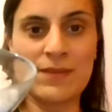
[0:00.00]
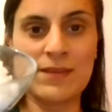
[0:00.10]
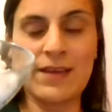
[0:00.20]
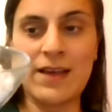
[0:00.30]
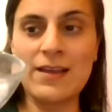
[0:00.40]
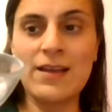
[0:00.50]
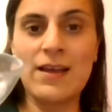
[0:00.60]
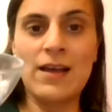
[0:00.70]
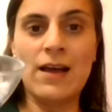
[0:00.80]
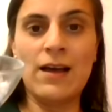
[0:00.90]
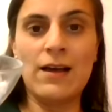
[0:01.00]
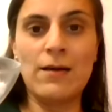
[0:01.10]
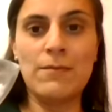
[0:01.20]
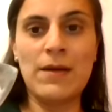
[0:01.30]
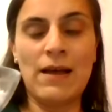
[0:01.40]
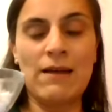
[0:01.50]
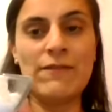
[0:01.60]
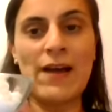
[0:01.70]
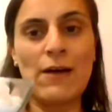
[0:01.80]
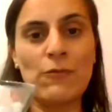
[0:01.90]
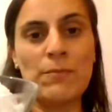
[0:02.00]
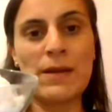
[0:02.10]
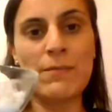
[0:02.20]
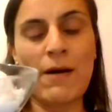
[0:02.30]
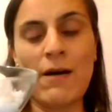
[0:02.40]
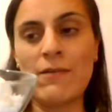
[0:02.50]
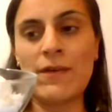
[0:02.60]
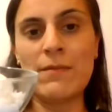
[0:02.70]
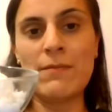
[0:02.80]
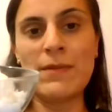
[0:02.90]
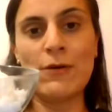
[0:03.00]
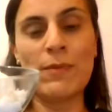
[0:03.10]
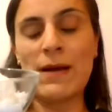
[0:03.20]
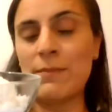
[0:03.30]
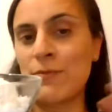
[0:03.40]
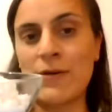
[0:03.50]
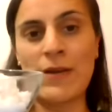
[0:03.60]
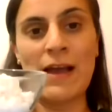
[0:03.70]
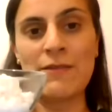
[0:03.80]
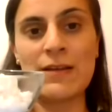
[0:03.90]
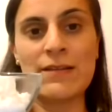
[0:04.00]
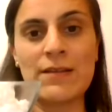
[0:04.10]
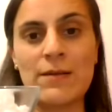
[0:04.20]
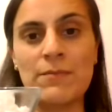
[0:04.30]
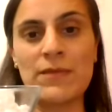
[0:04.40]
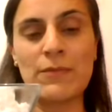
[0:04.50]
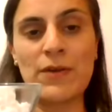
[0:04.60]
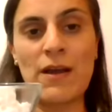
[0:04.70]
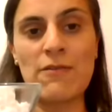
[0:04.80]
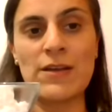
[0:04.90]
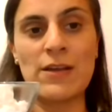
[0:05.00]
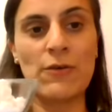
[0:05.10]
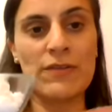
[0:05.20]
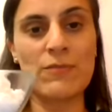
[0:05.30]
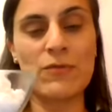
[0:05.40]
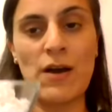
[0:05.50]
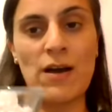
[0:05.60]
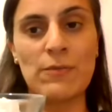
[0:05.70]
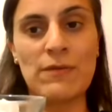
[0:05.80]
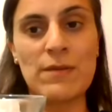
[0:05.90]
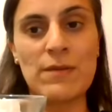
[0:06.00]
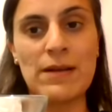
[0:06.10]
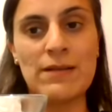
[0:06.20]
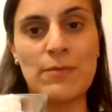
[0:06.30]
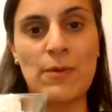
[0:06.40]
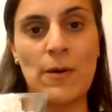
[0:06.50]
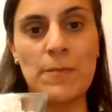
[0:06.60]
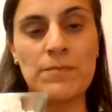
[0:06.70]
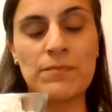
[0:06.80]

okay? And that will be part of a meal perhaps where you're having some curry or some dal with the meal as well.